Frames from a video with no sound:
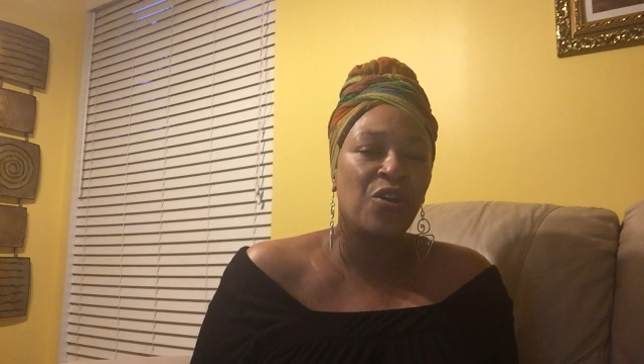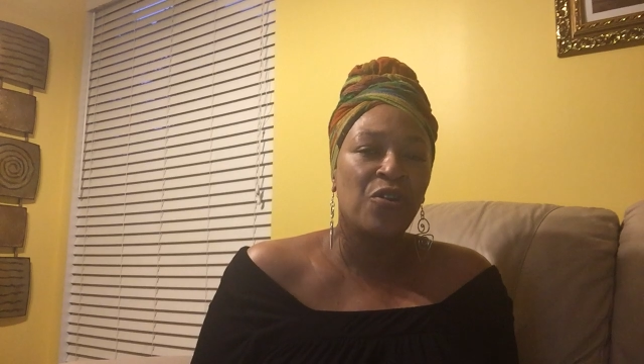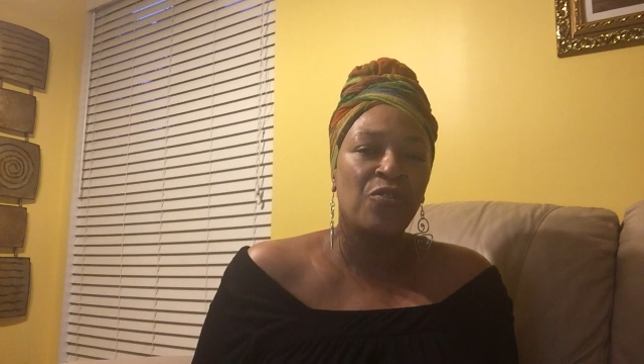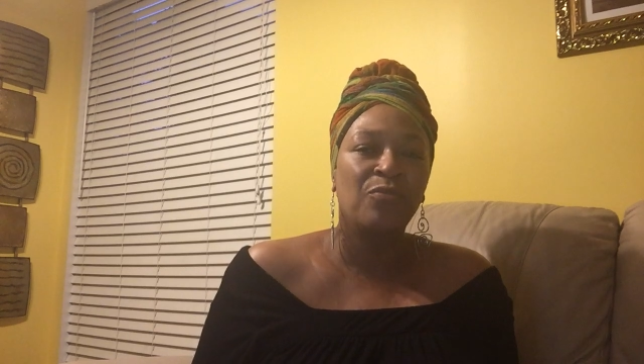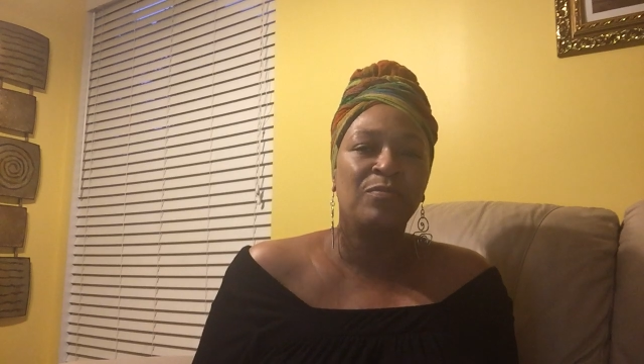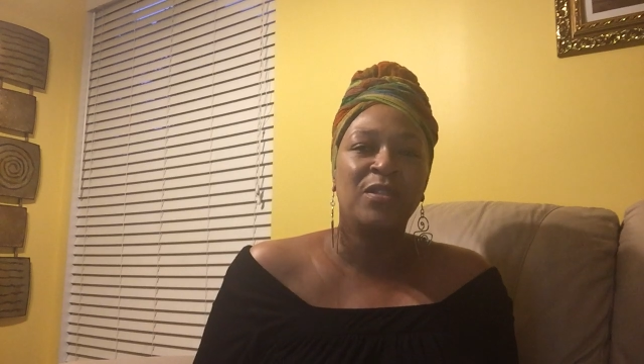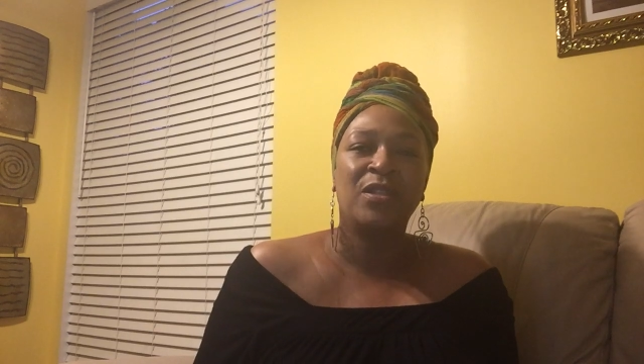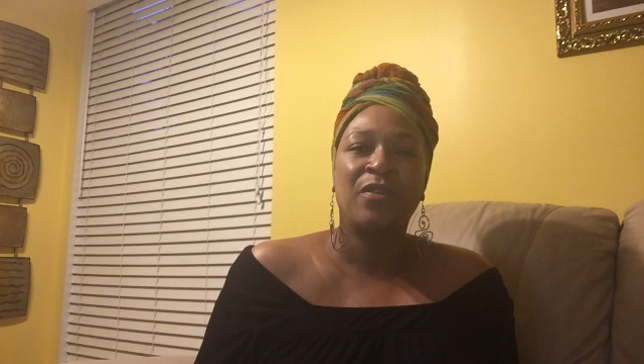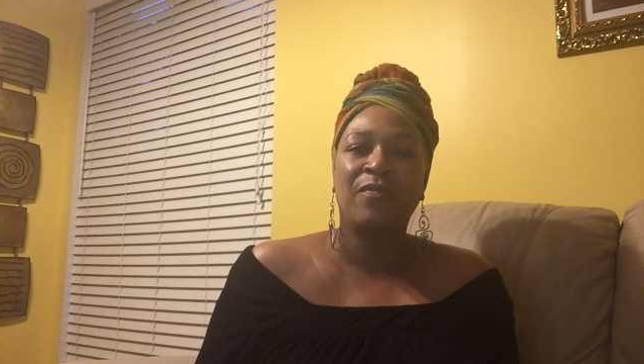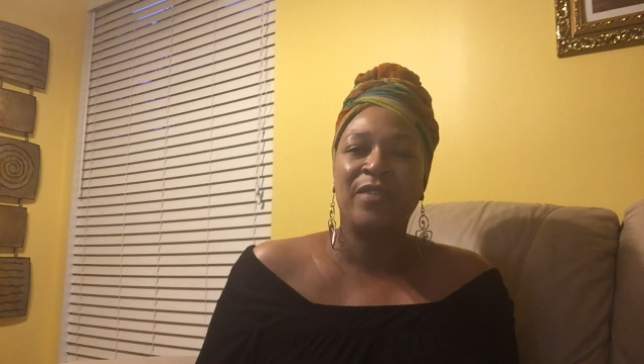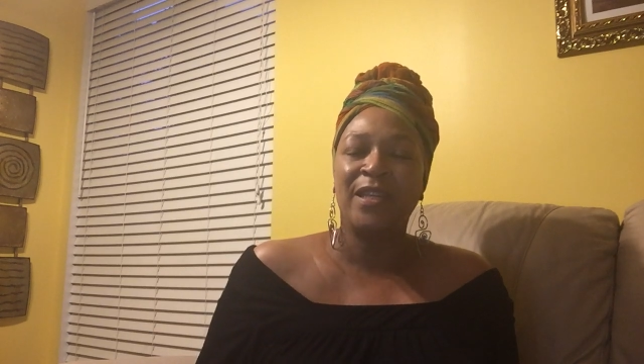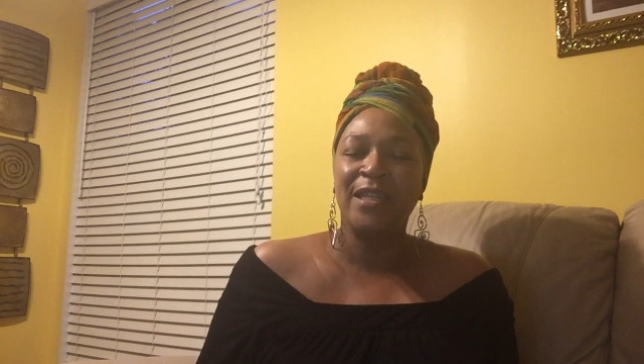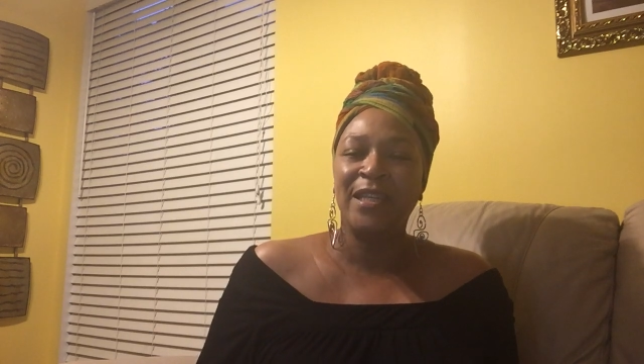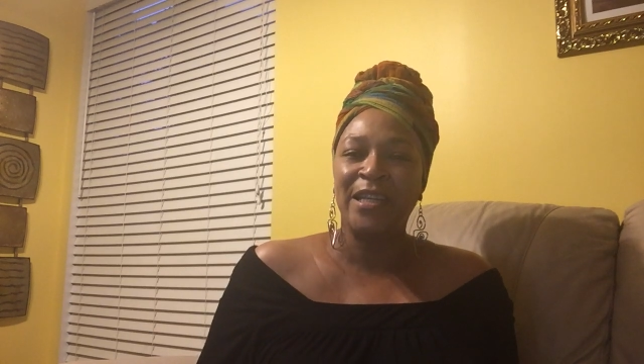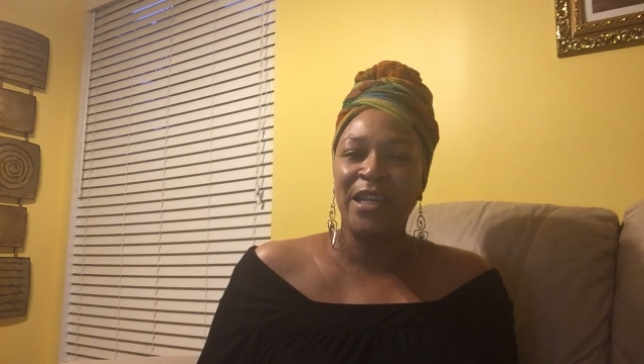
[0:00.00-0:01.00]
terms of
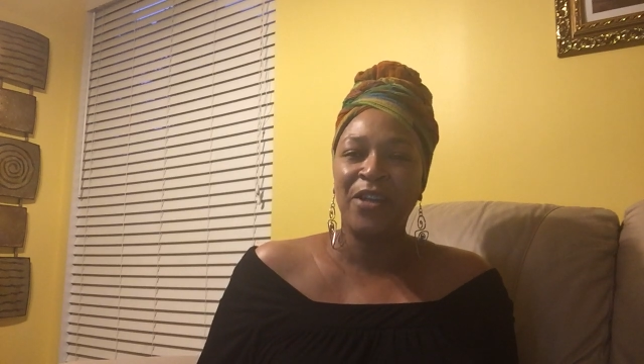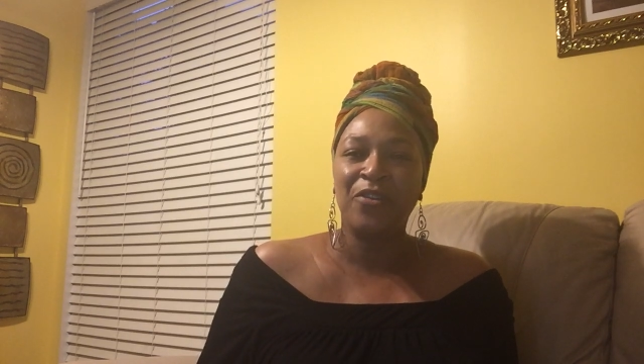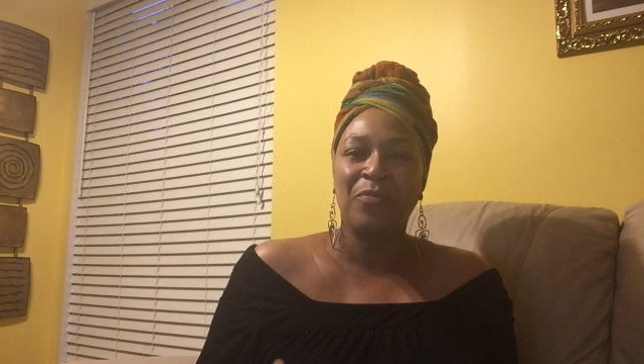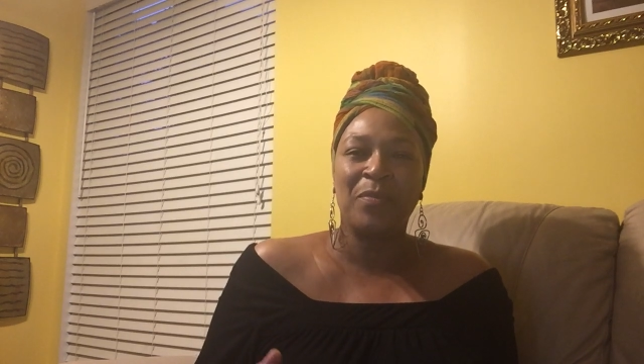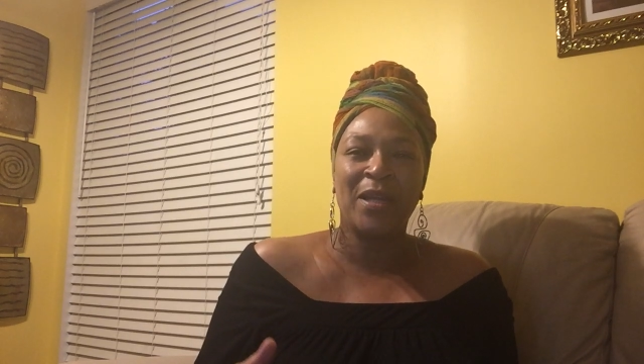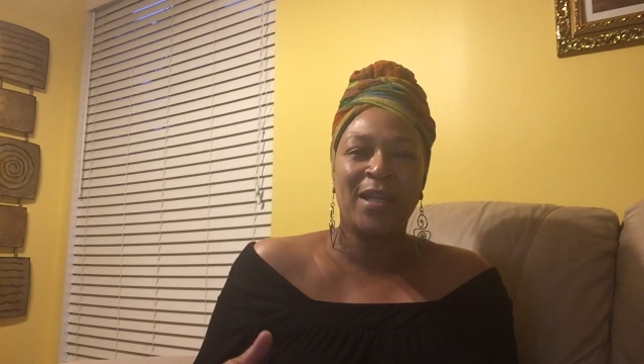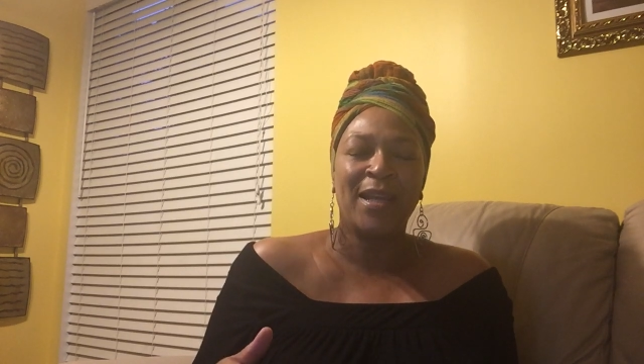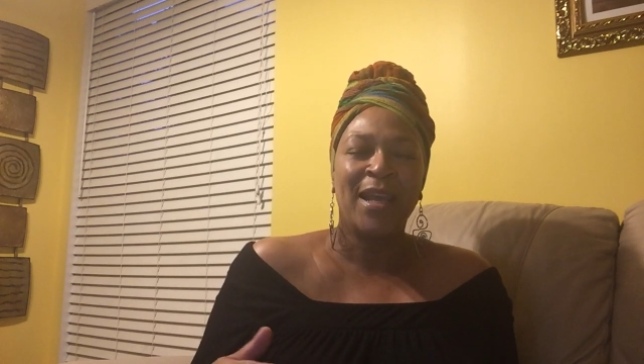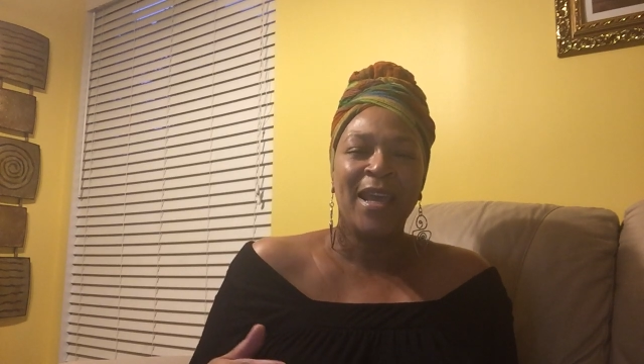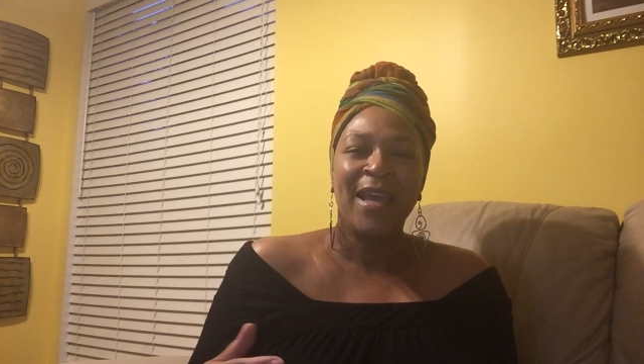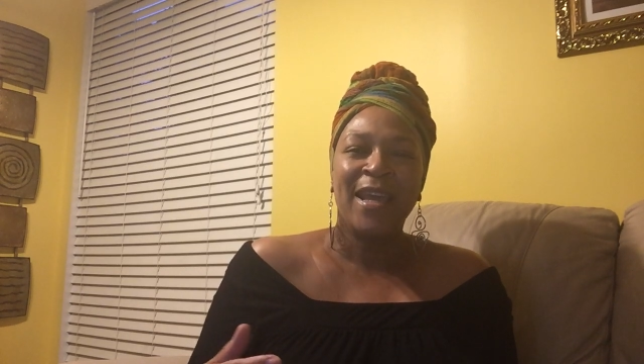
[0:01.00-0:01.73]
endearment,